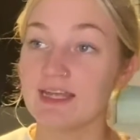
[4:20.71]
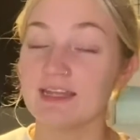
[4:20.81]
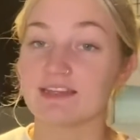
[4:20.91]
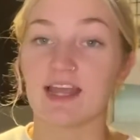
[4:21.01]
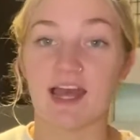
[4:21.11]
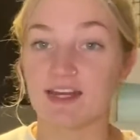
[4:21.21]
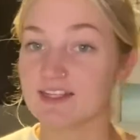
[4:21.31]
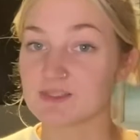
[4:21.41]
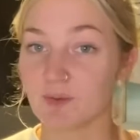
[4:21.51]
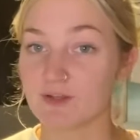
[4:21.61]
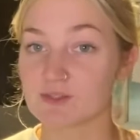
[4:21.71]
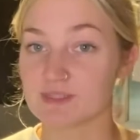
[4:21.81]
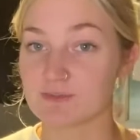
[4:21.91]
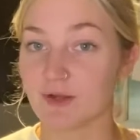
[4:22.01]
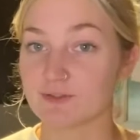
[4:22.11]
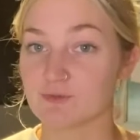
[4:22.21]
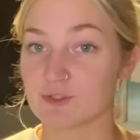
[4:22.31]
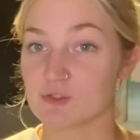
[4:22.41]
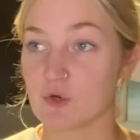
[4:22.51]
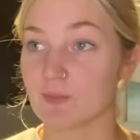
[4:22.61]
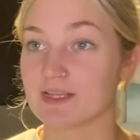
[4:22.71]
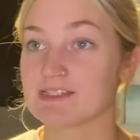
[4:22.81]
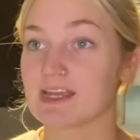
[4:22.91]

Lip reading: They had it at Sprouts when Sprouts first opened,